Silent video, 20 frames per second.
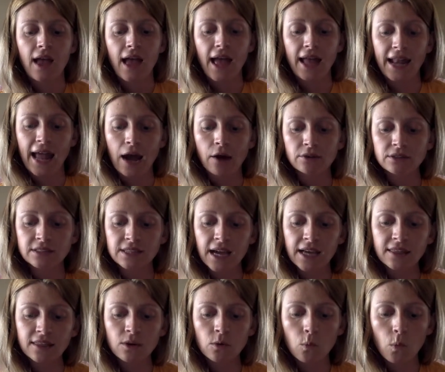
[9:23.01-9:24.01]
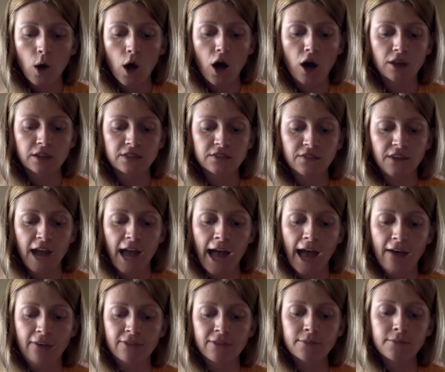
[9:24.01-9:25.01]
And outside the walls, for
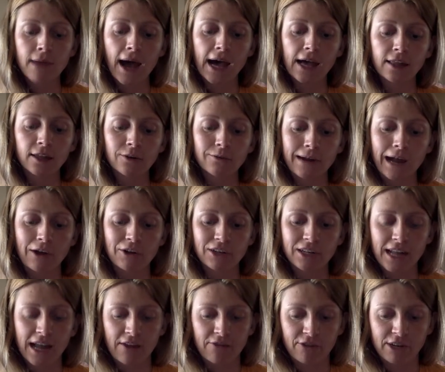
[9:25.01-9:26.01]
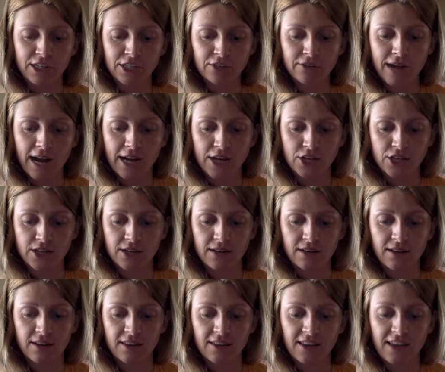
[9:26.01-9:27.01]
half a mile around in every
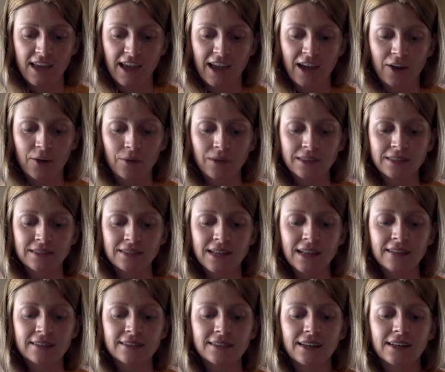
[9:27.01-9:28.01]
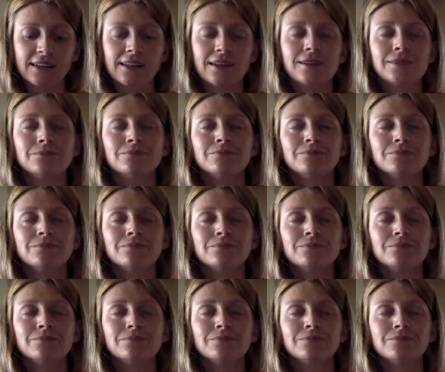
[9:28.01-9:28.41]
direction, the air was scented